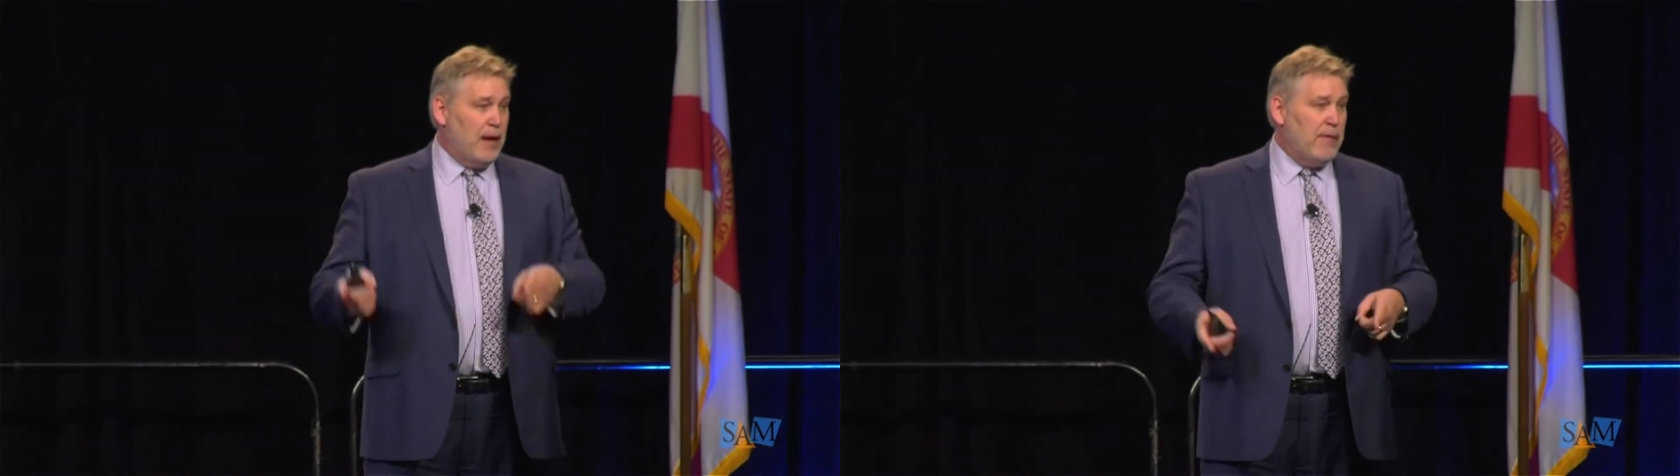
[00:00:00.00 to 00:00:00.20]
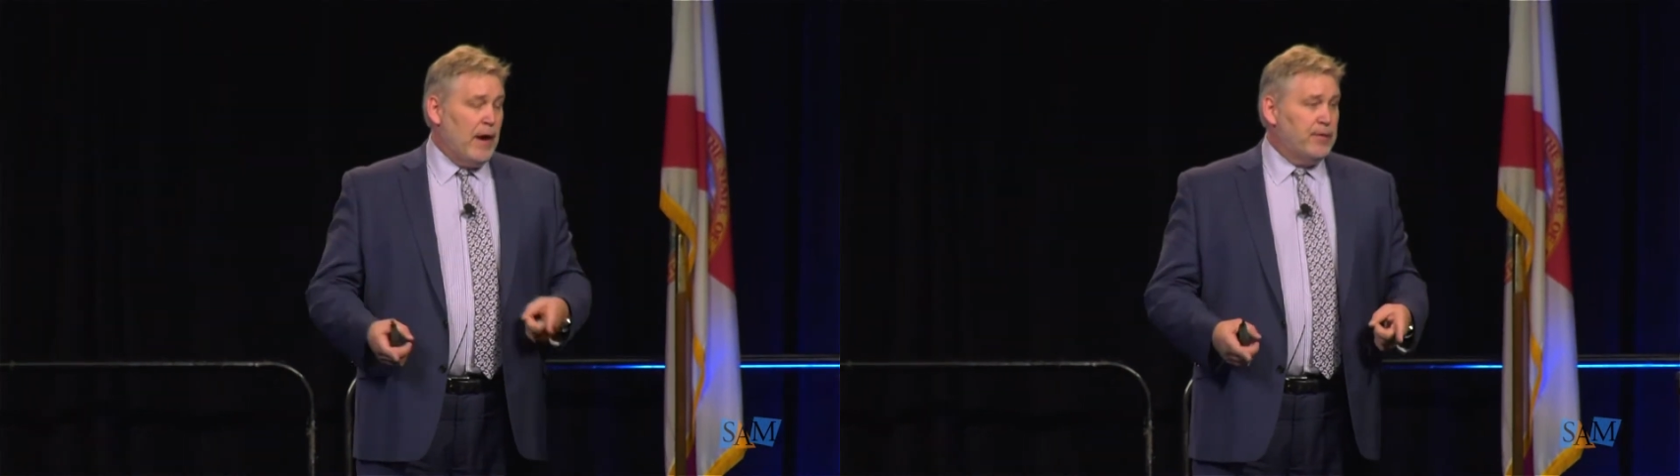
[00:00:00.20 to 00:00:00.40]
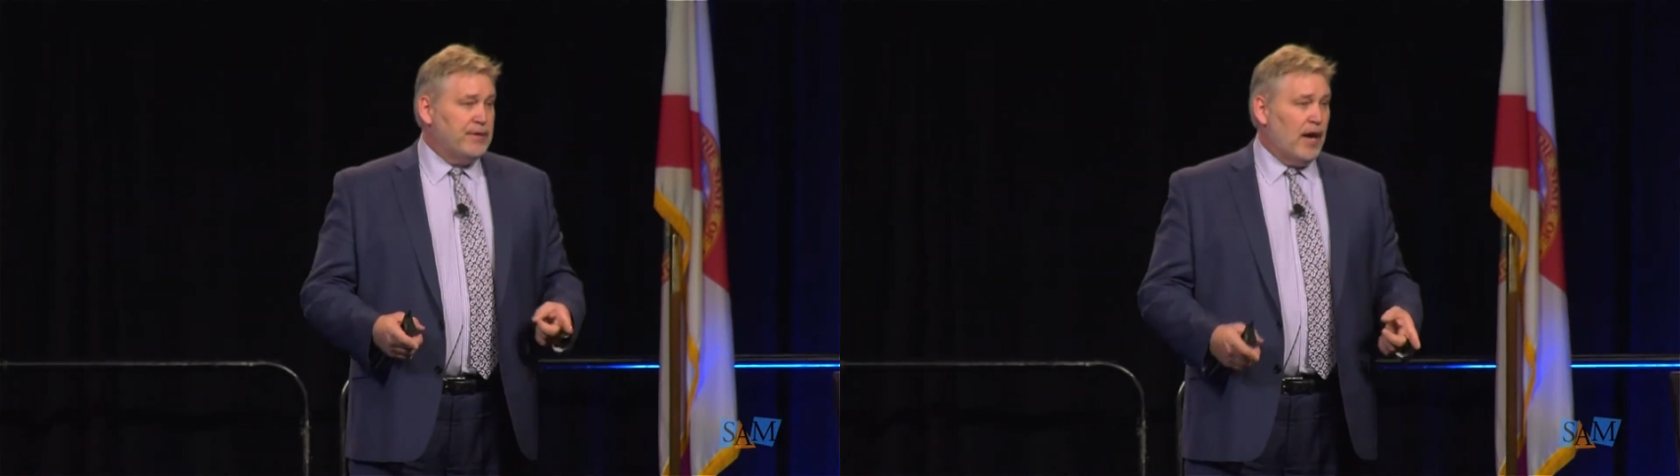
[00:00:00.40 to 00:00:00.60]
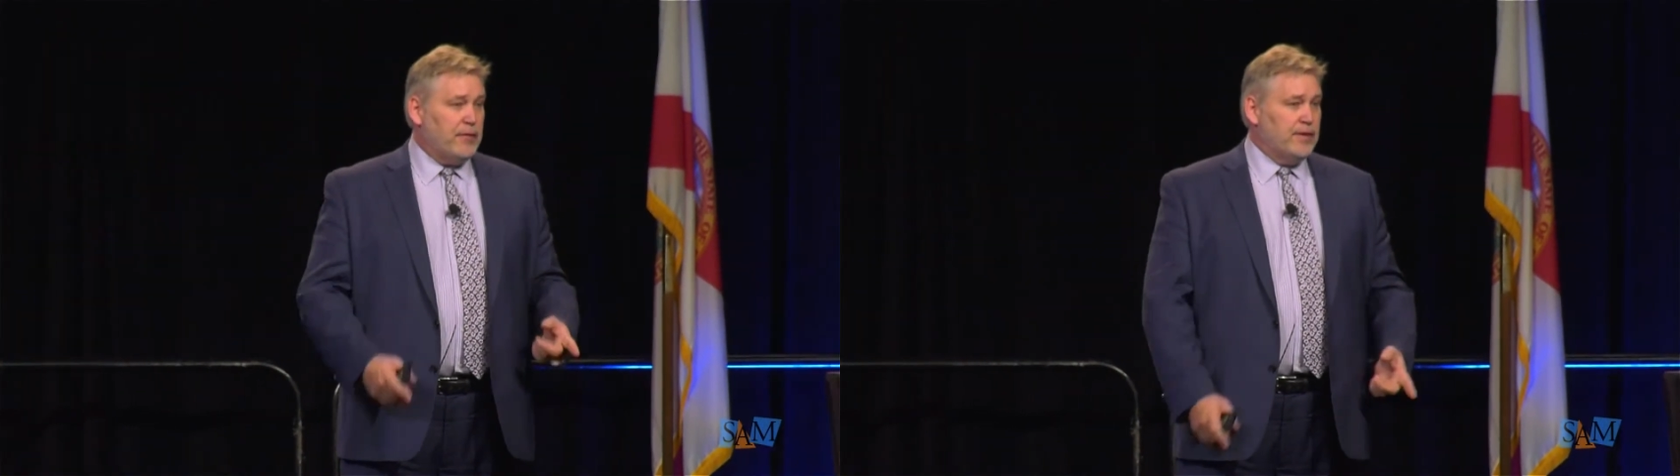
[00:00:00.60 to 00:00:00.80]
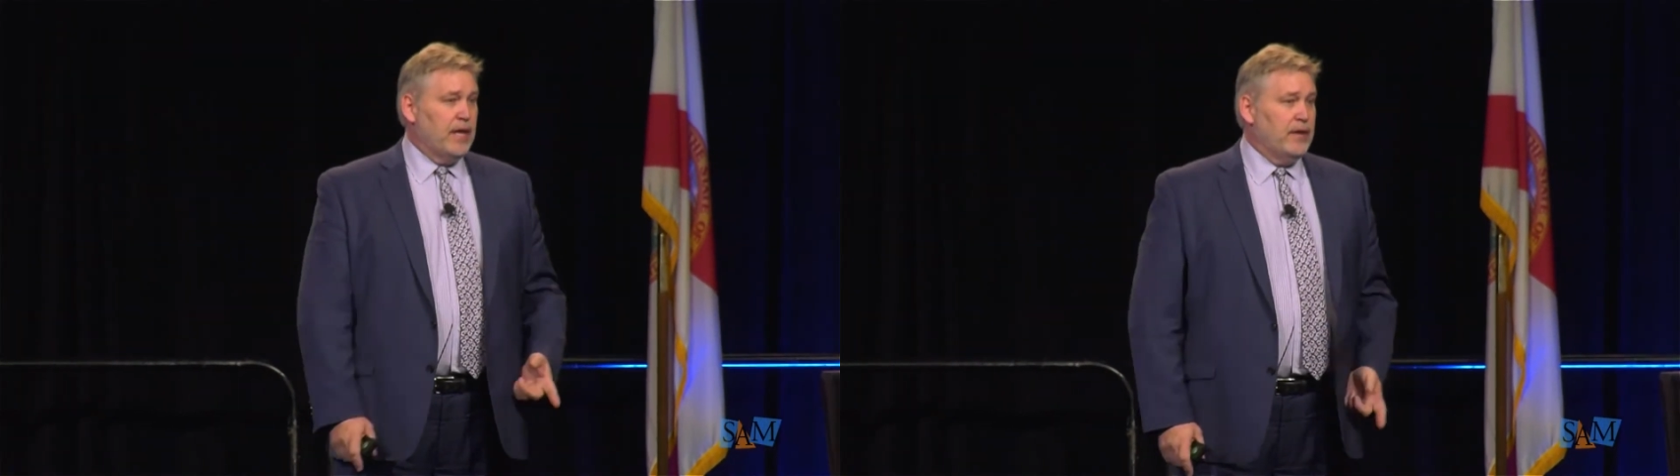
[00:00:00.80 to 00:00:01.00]
and that was Dr.
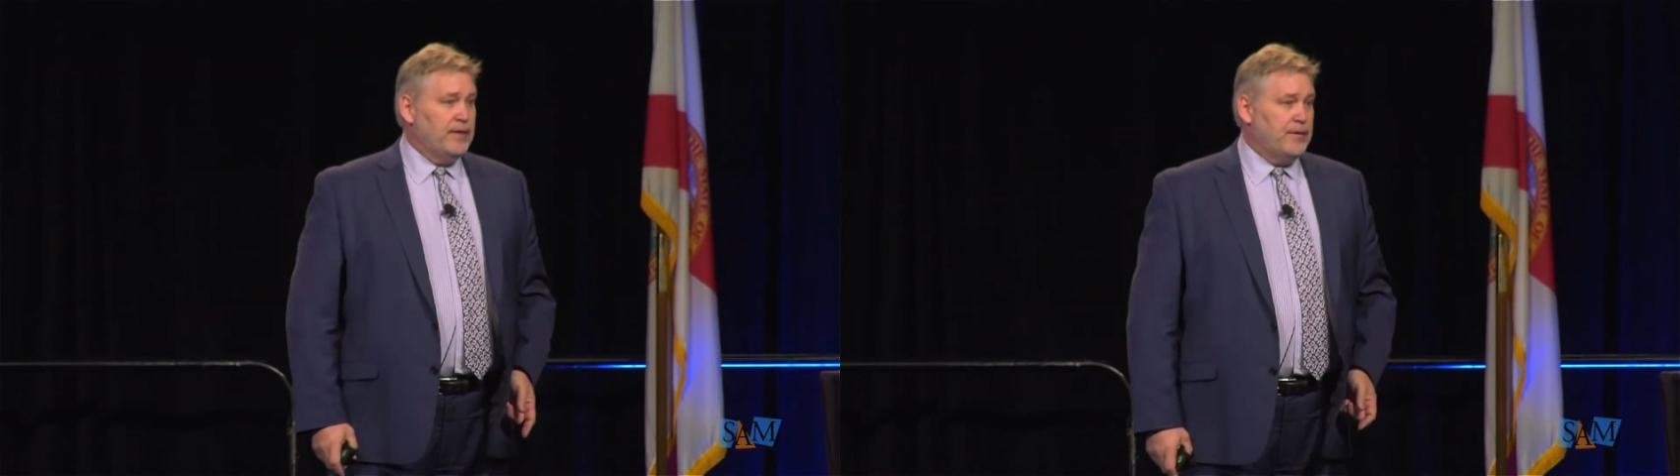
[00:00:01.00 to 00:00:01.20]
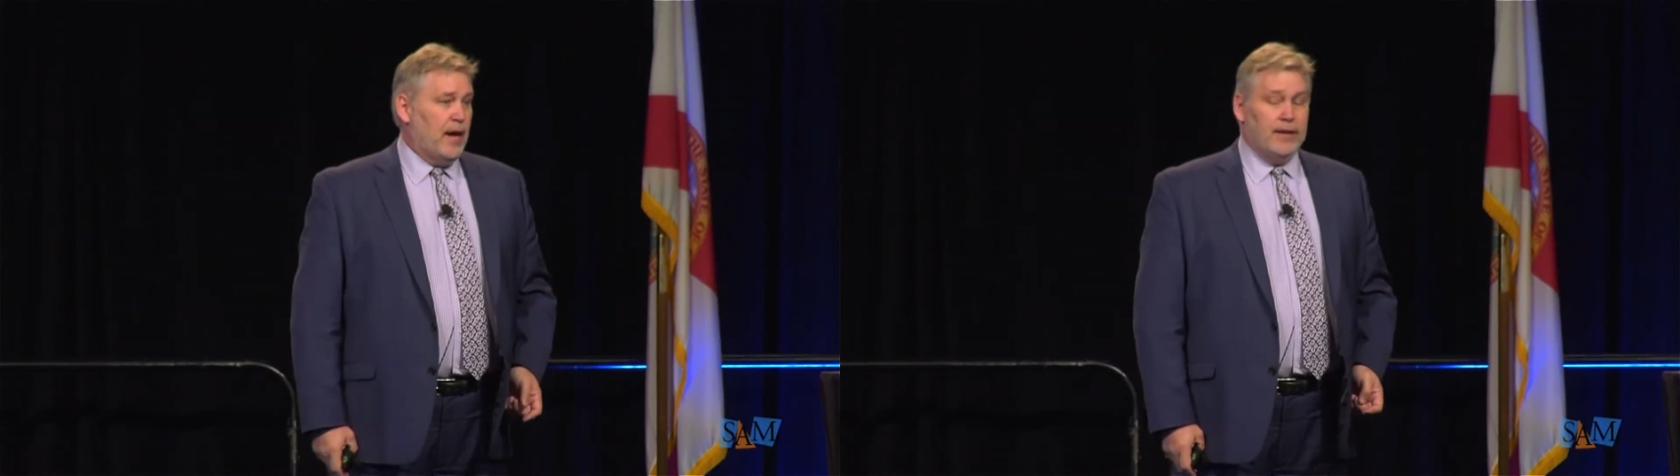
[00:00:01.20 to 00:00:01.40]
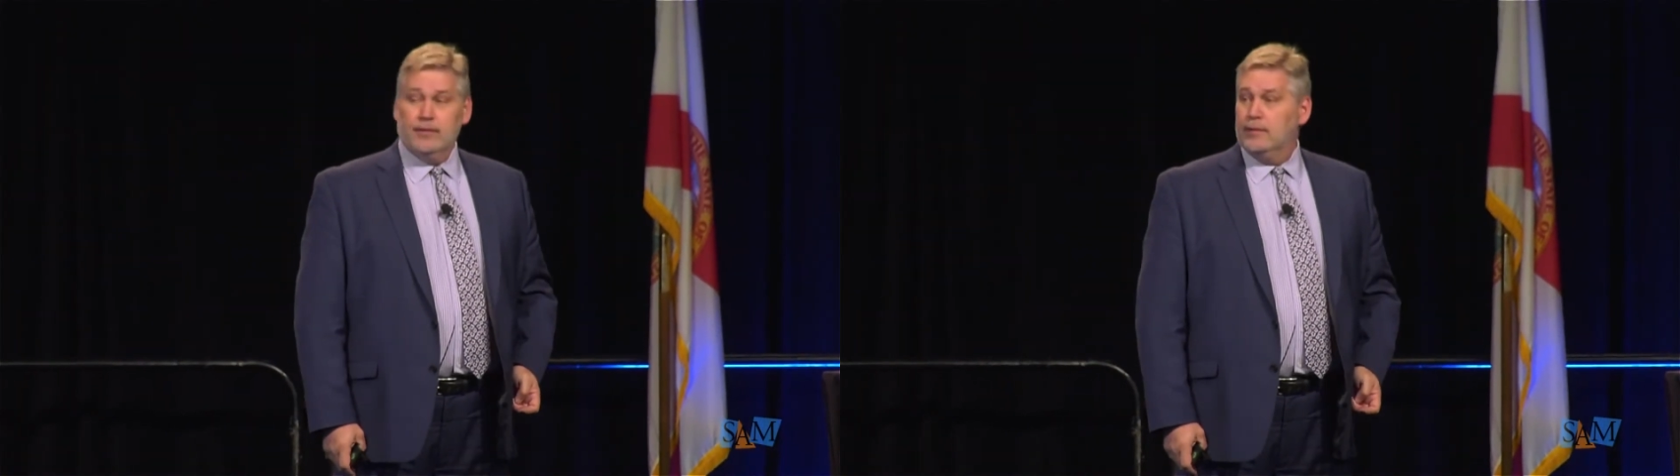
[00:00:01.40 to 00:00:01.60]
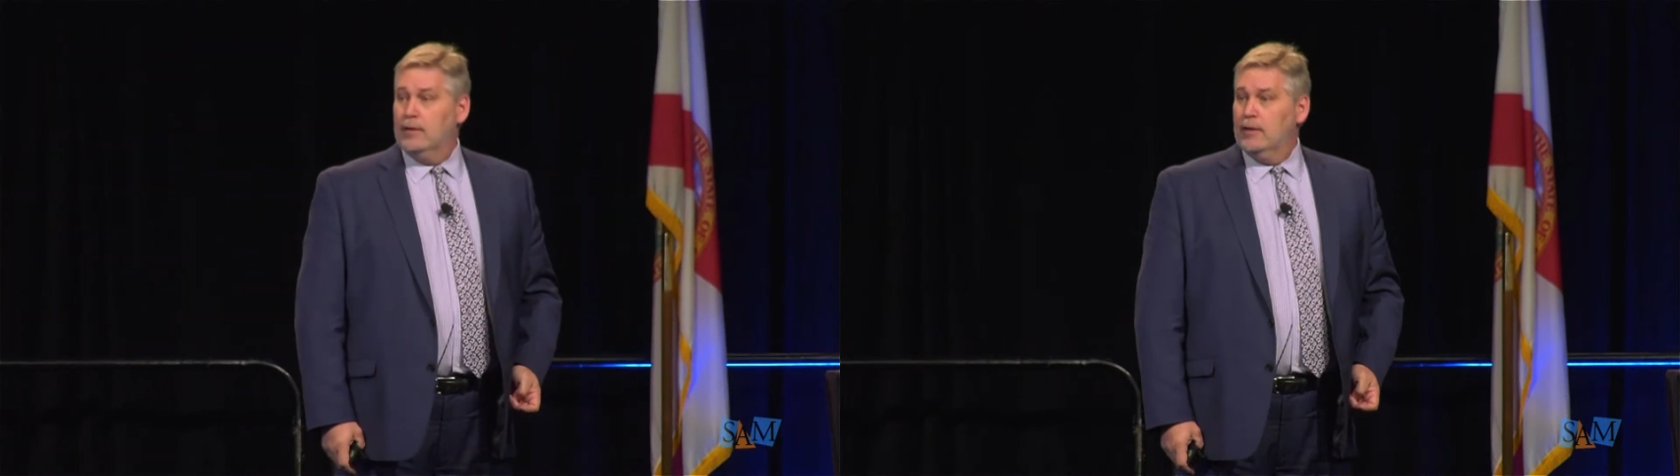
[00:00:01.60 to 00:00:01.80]
Terry Stice,